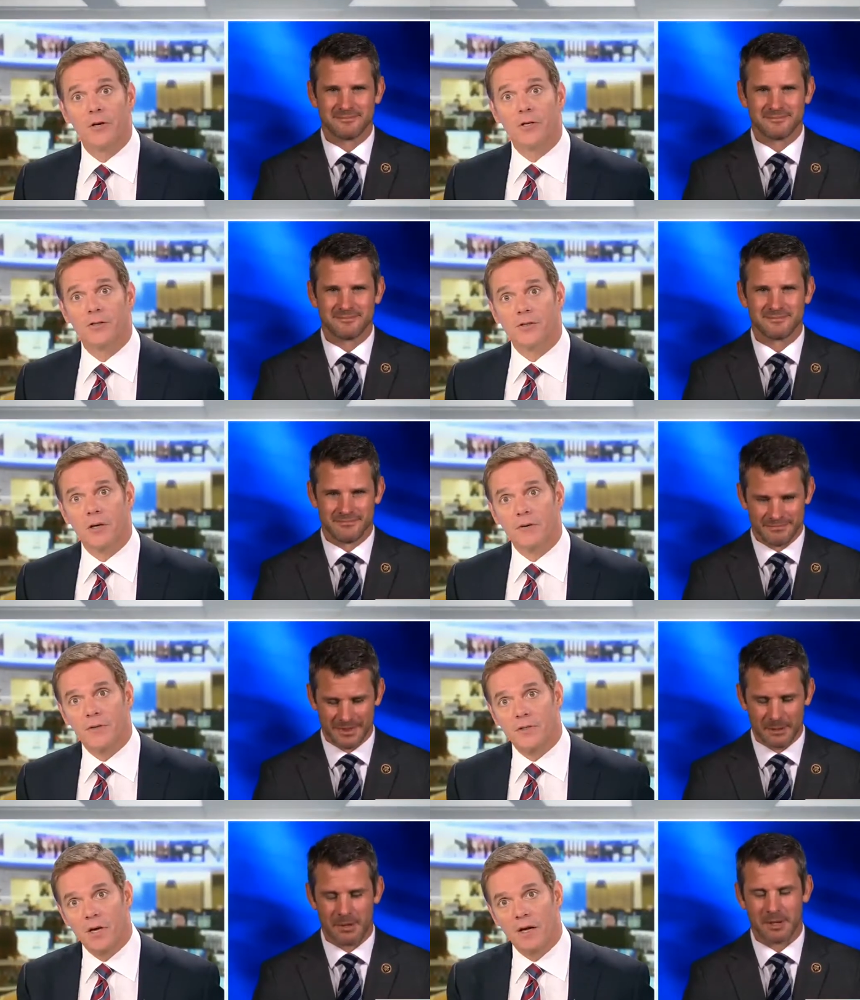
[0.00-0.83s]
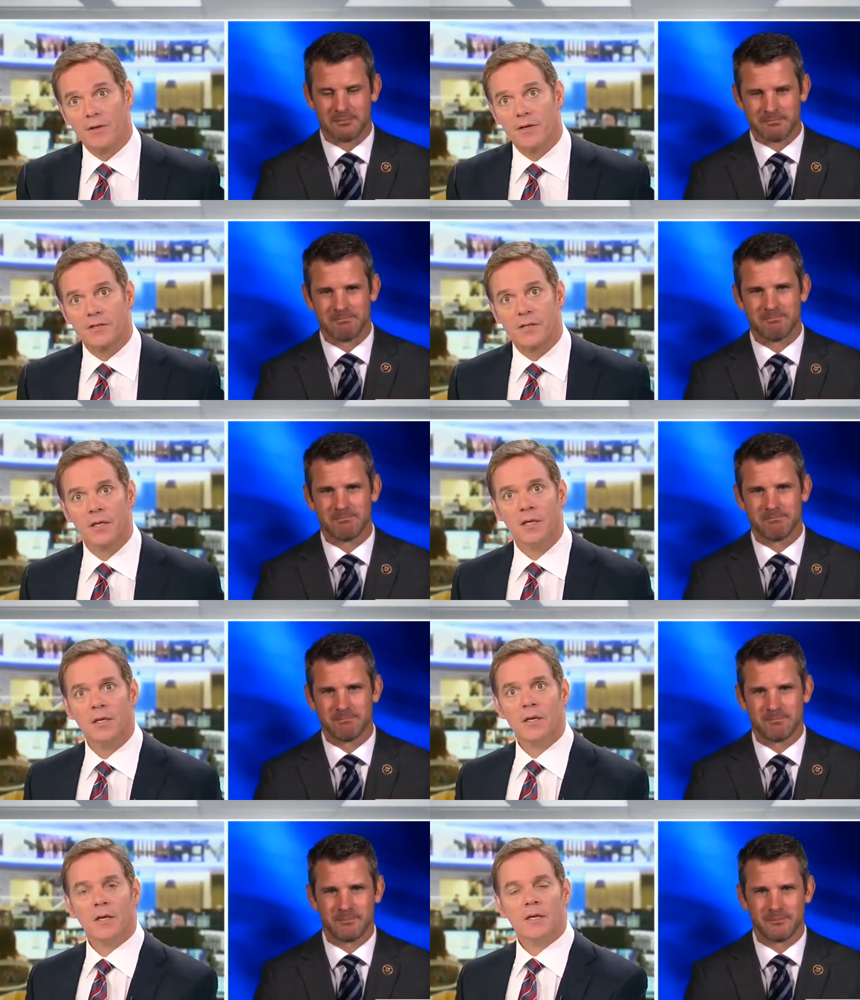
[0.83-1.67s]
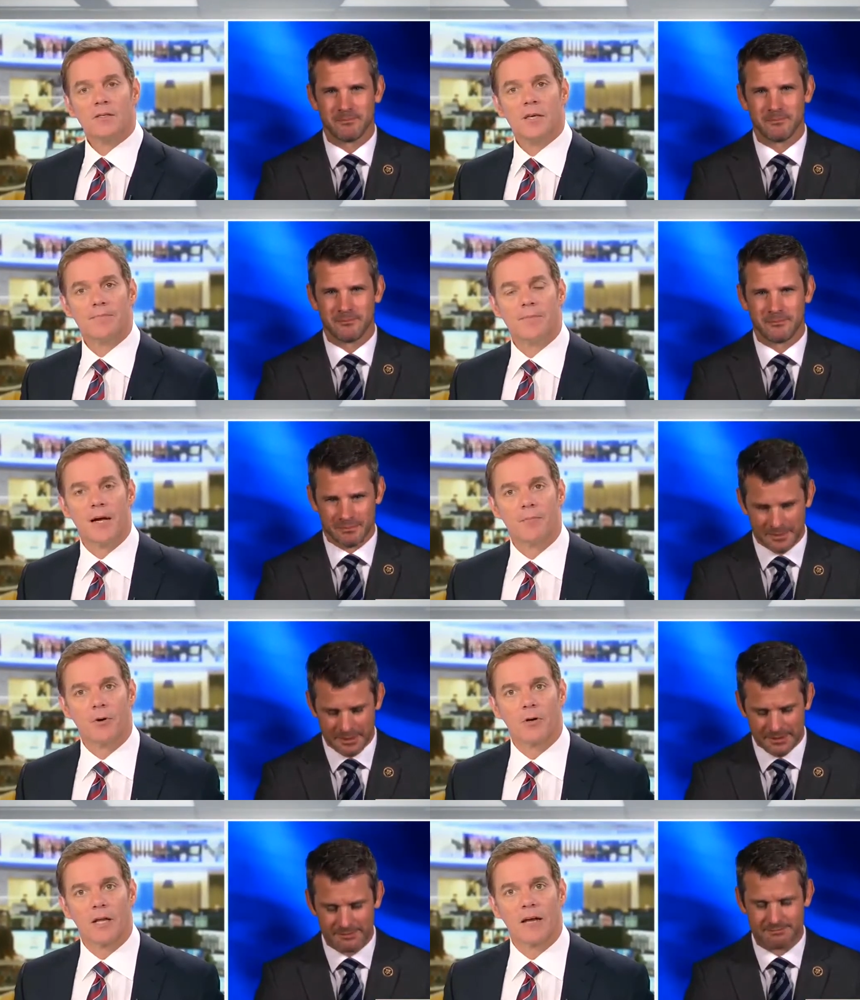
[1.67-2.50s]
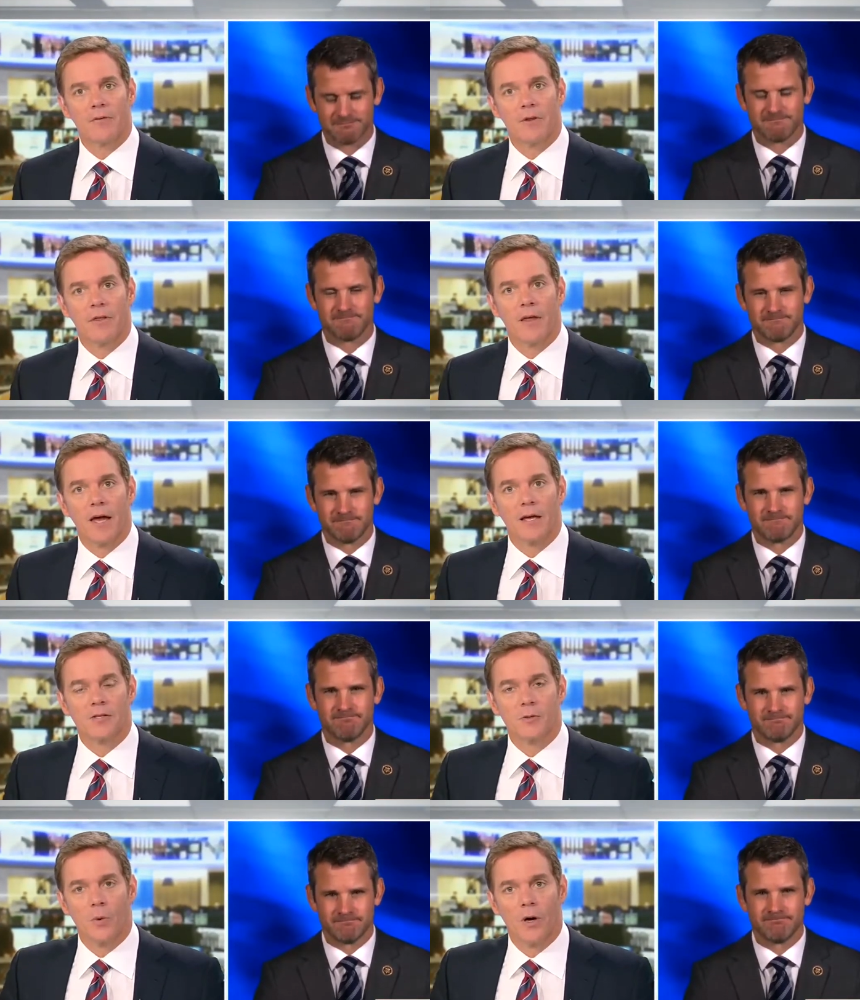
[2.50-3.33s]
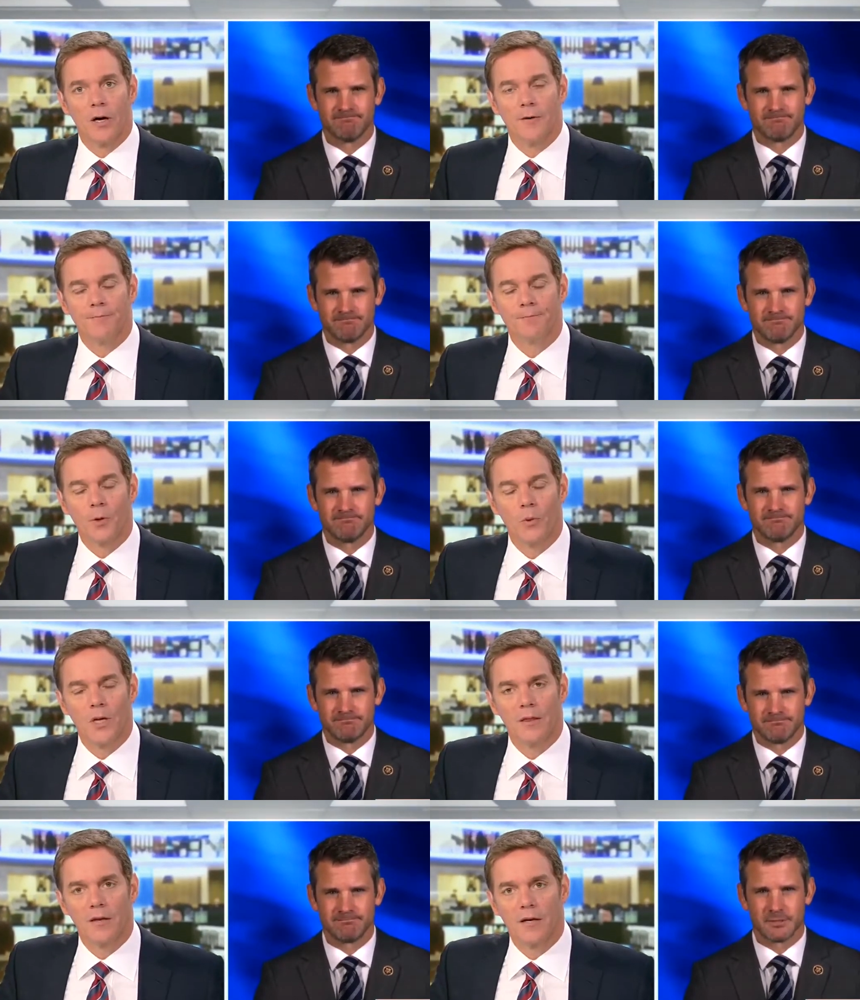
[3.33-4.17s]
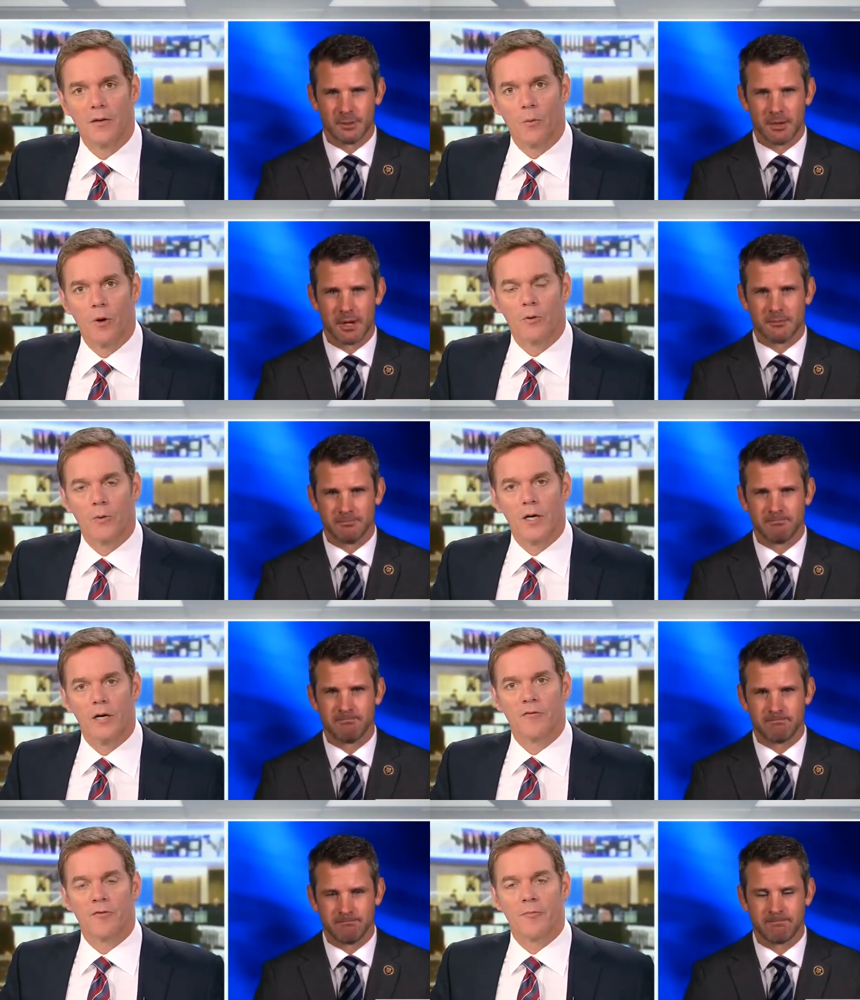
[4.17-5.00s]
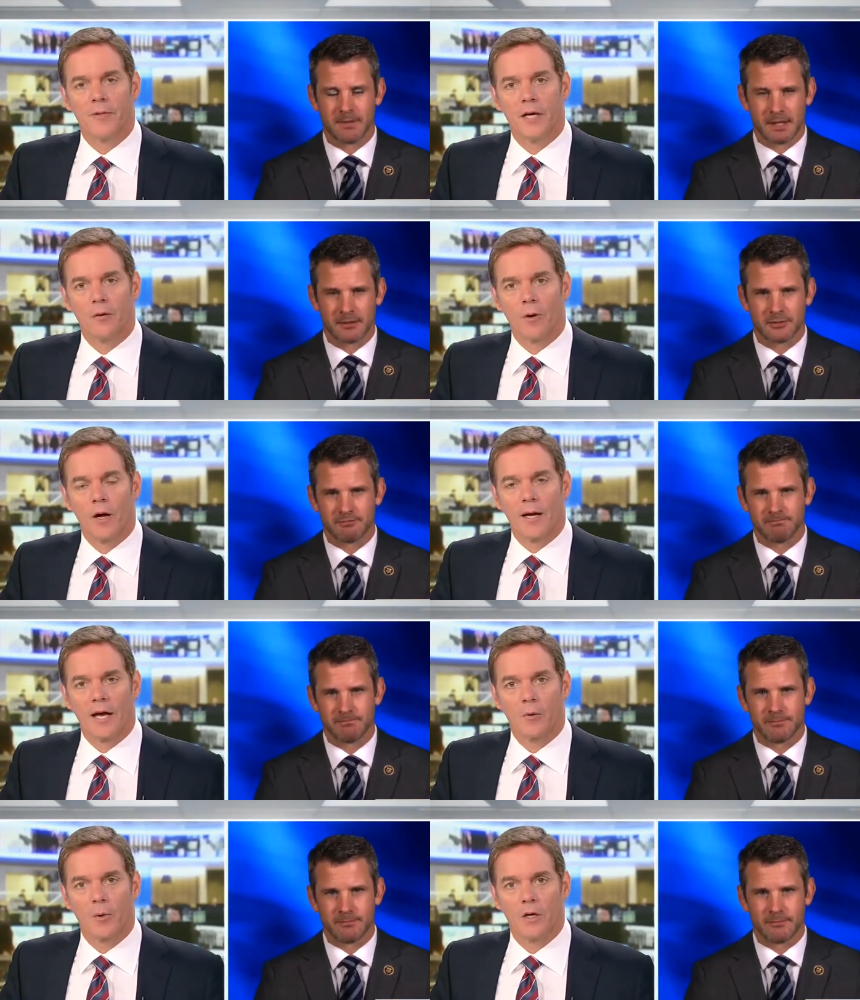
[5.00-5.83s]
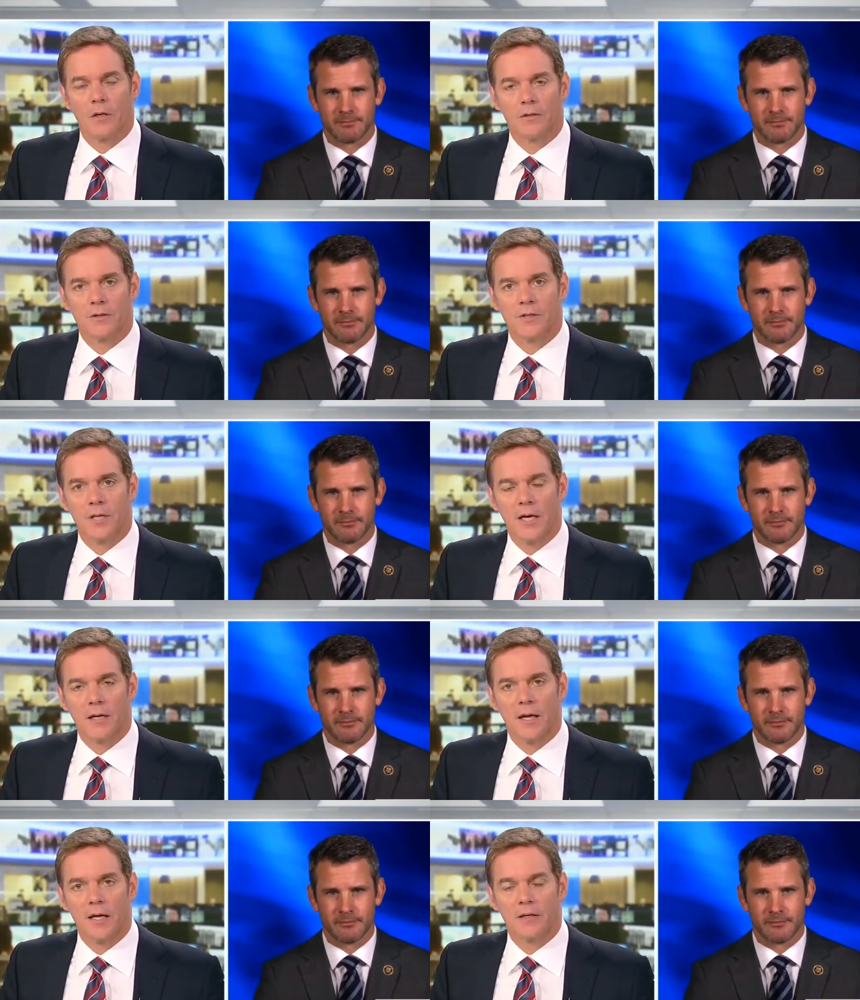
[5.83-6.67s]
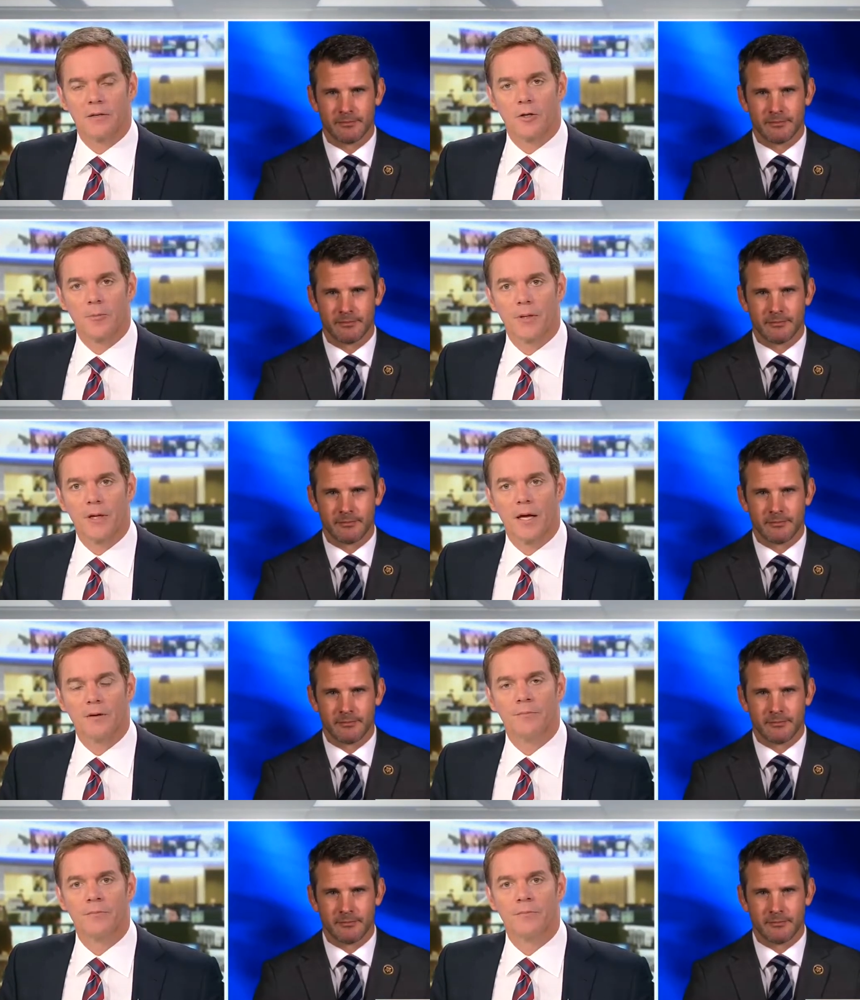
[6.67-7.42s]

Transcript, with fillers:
Speaker 1: your service on this September 11th as well. What do you think of the word we're hearing from Tehran? How do we understand that, interpret that?